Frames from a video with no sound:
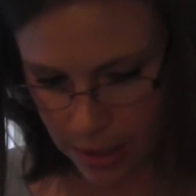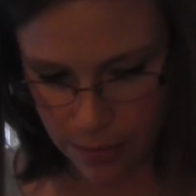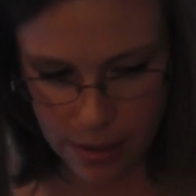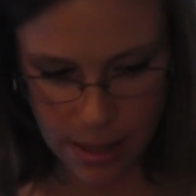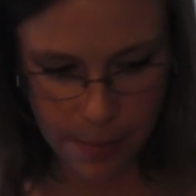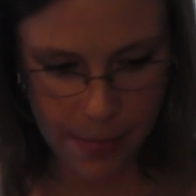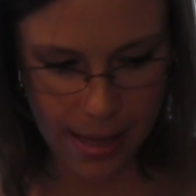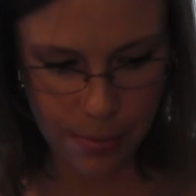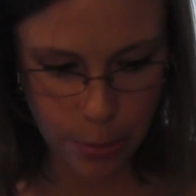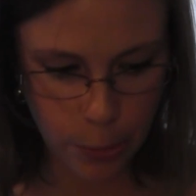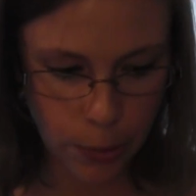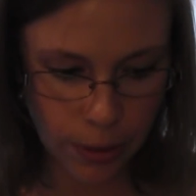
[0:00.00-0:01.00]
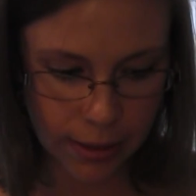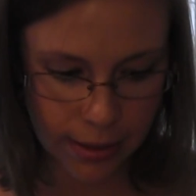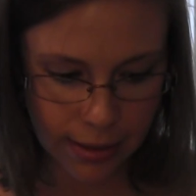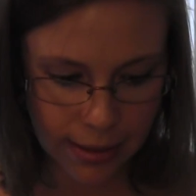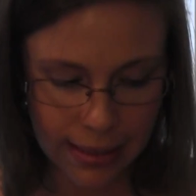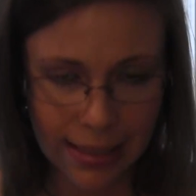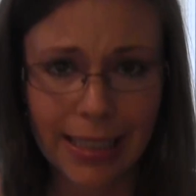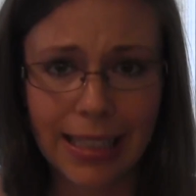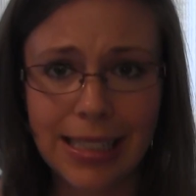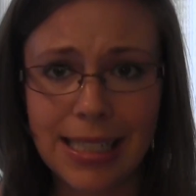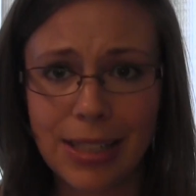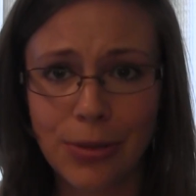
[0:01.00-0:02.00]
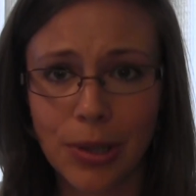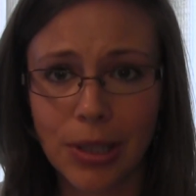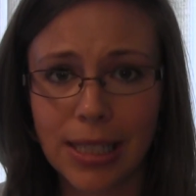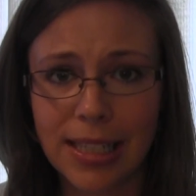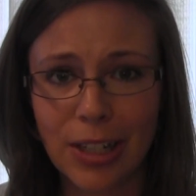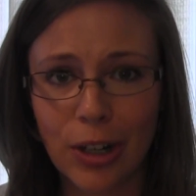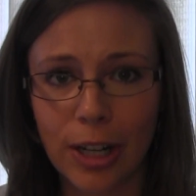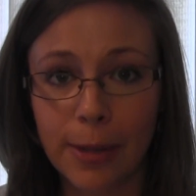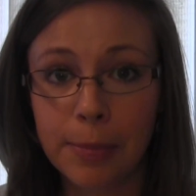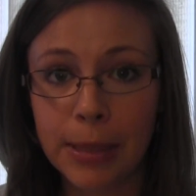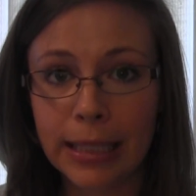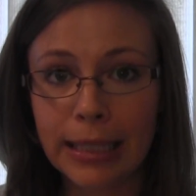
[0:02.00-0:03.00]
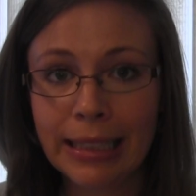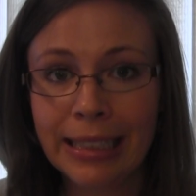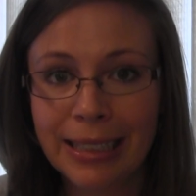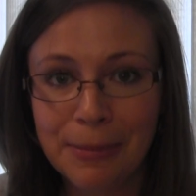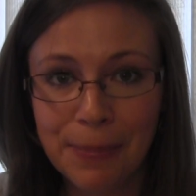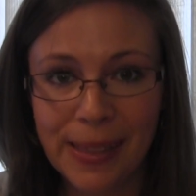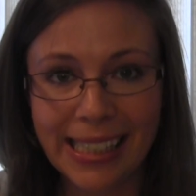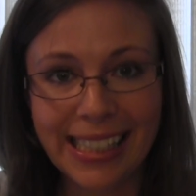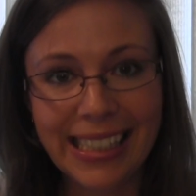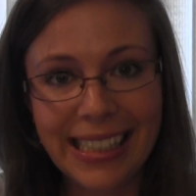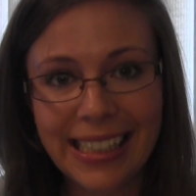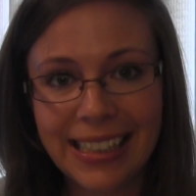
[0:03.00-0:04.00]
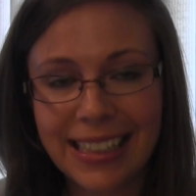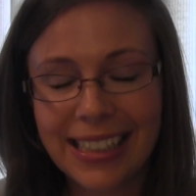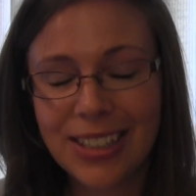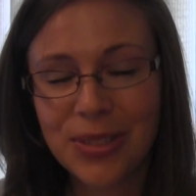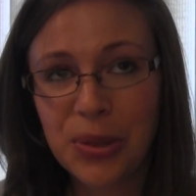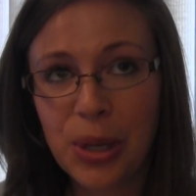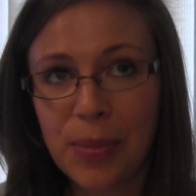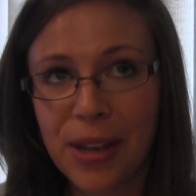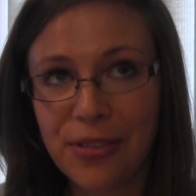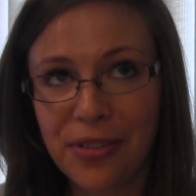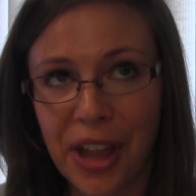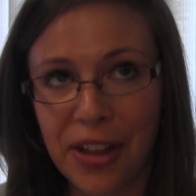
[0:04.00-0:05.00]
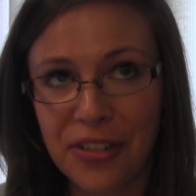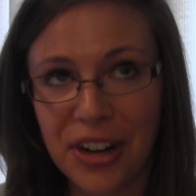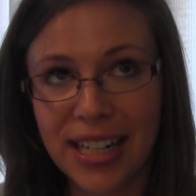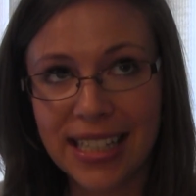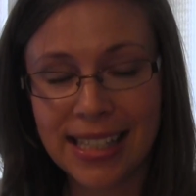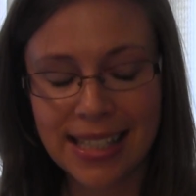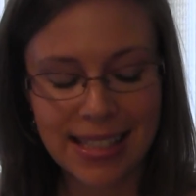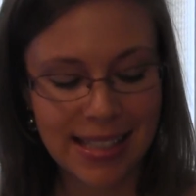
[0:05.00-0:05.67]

a red maple, and it's really decrepit, but it's one of my favorites.